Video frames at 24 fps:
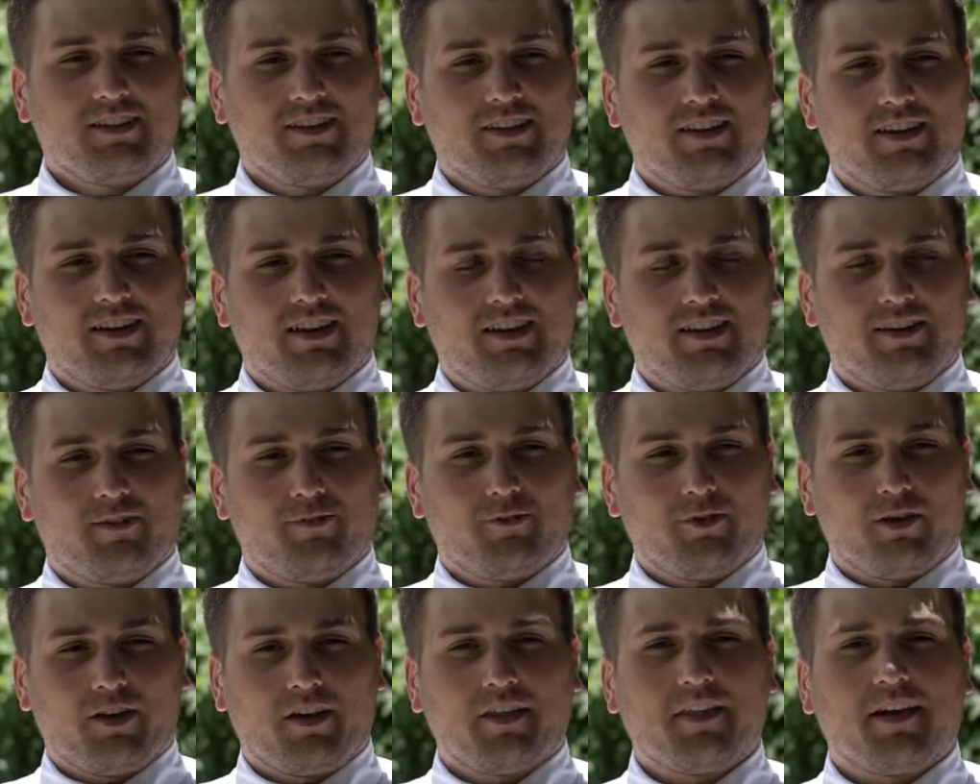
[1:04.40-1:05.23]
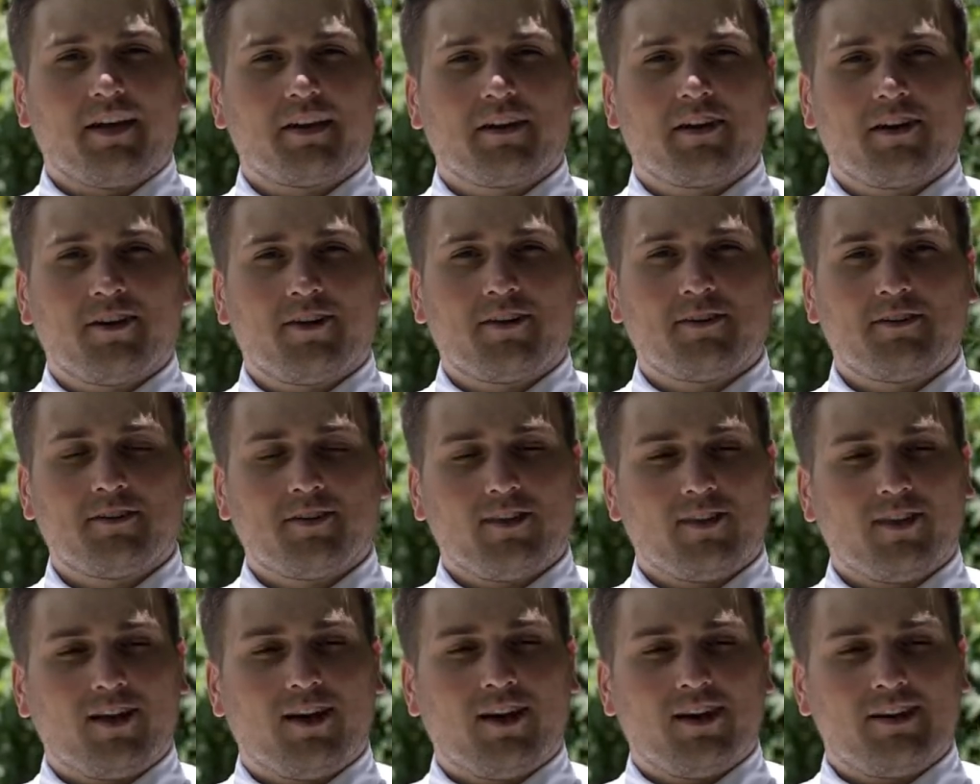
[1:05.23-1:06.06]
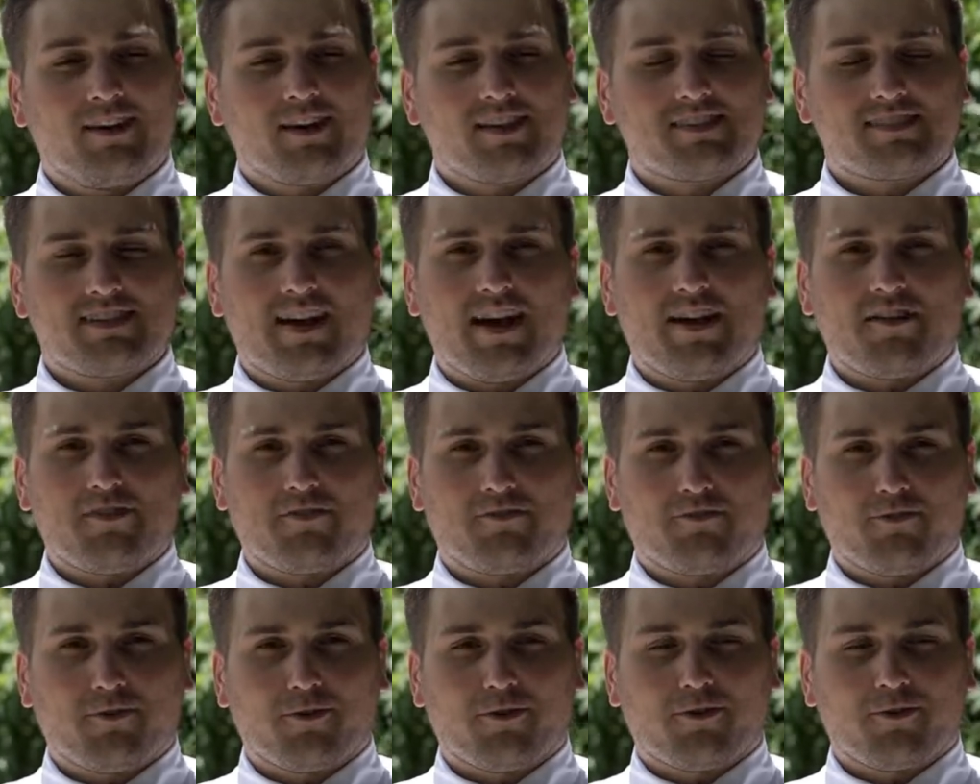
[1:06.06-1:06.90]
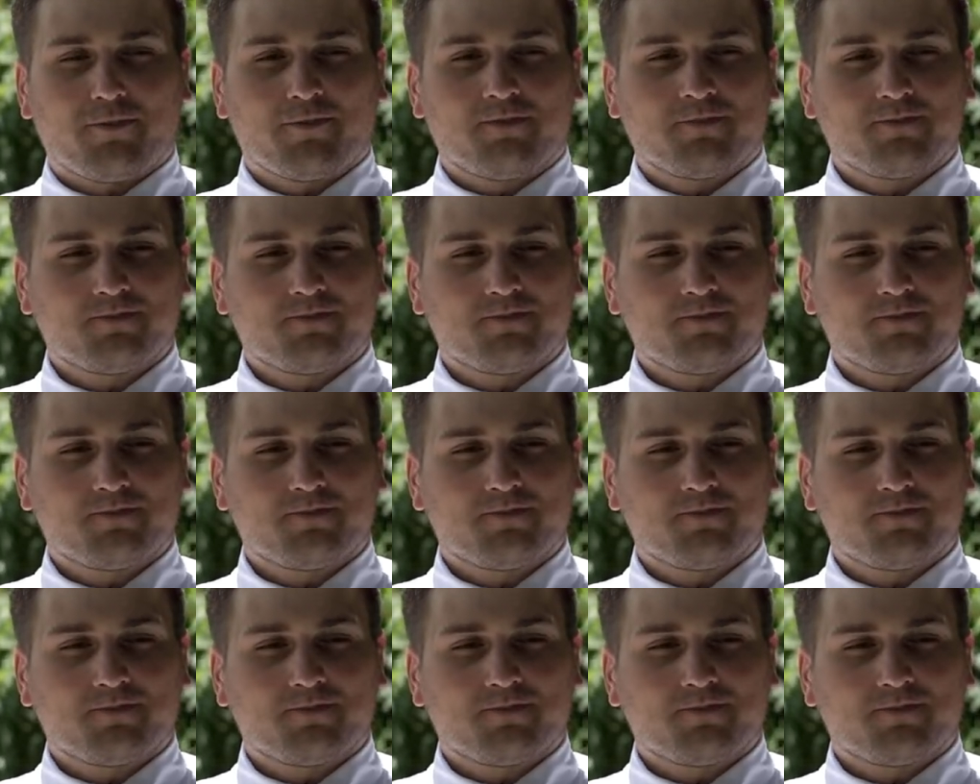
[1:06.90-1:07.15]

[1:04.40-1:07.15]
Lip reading: and really like her a lot. Excited for them.